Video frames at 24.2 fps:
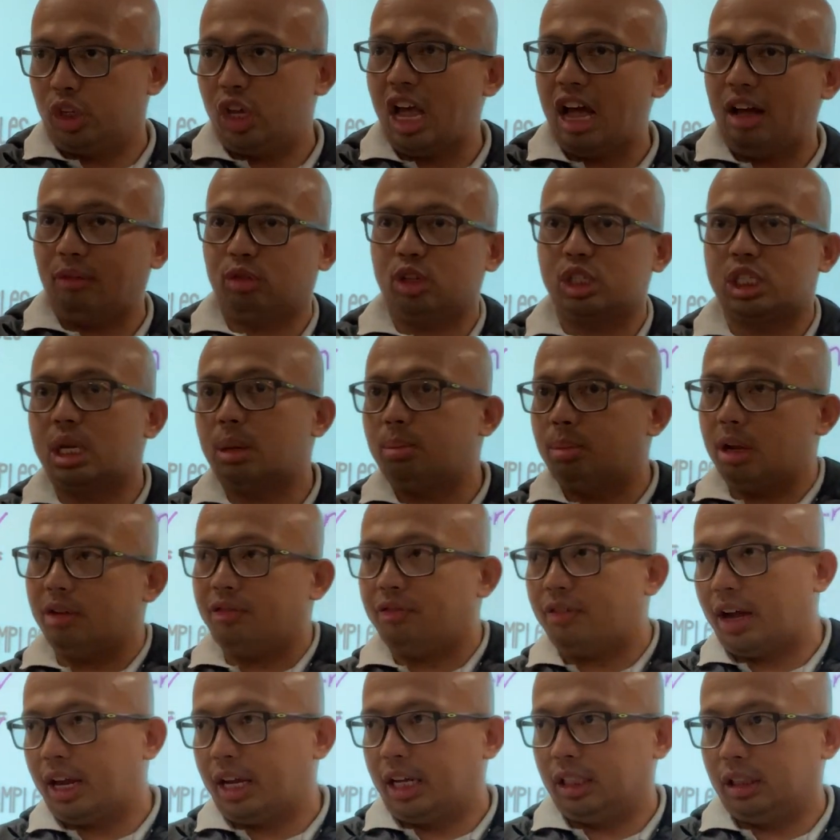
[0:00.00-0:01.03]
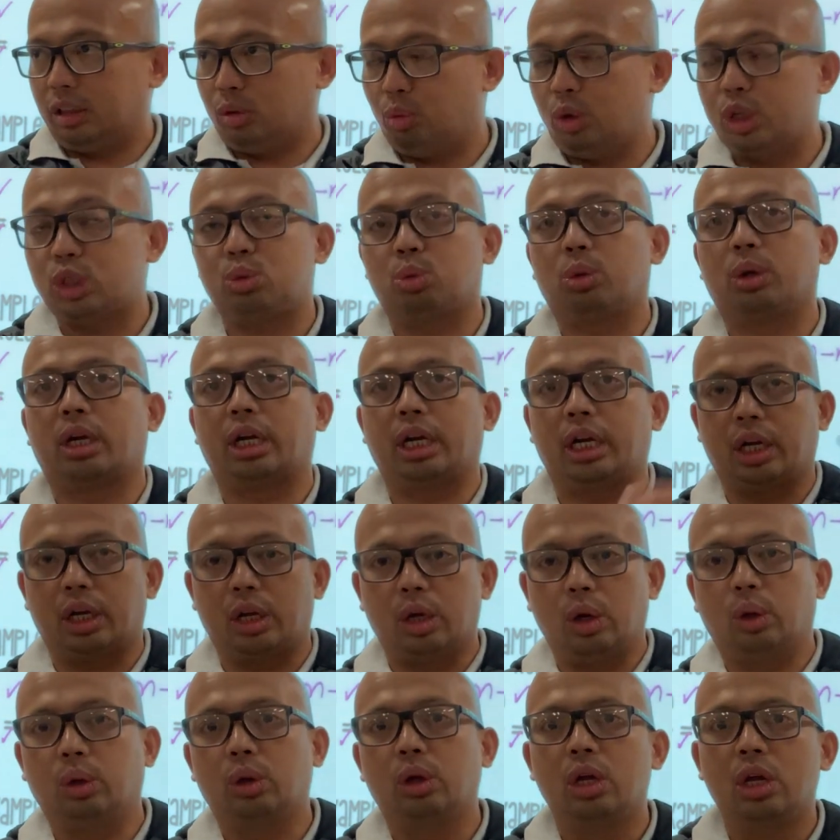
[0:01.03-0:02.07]
You have to simplify it, which we're going to
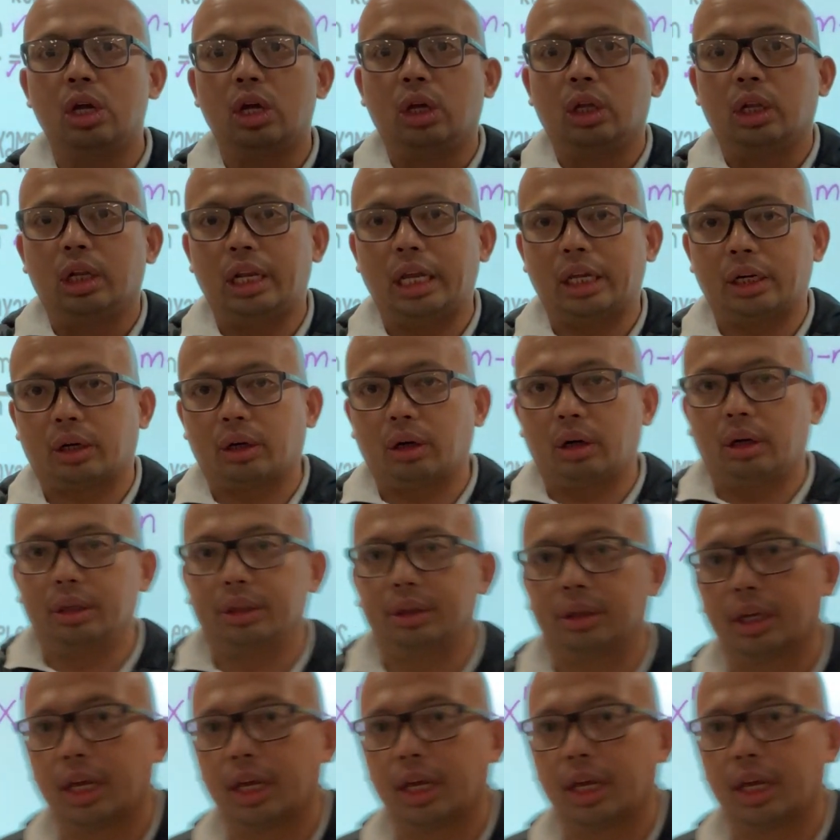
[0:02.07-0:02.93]
go later on.